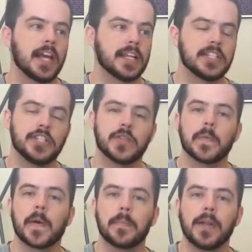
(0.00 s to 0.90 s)
I'm going to teach you
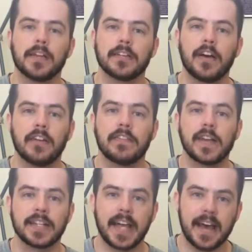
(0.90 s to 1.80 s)
about a plugin called
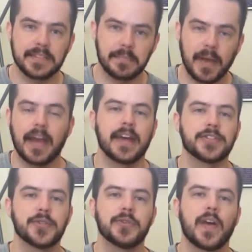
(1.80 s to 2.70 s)
Phantasm by
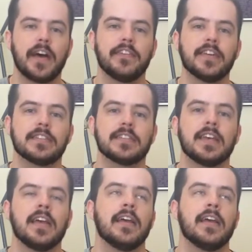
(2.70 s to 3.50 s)
Astute Graphics.